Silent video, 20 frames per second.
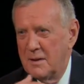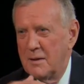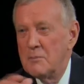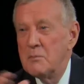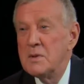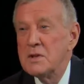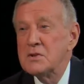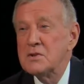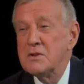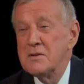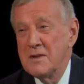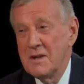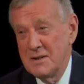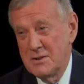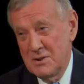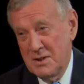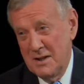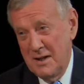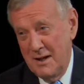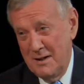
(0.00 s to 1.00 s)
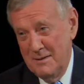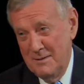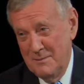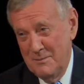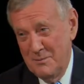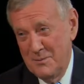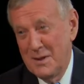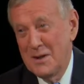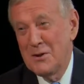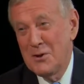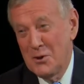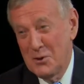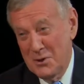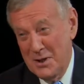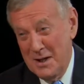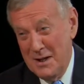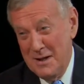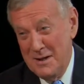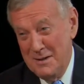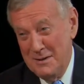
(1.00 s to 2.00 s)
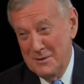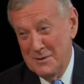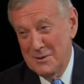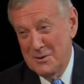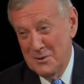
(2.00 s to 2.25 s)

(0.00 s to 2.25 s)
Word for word: i Mr. Nice Guy. Okay, good. Okay, okay,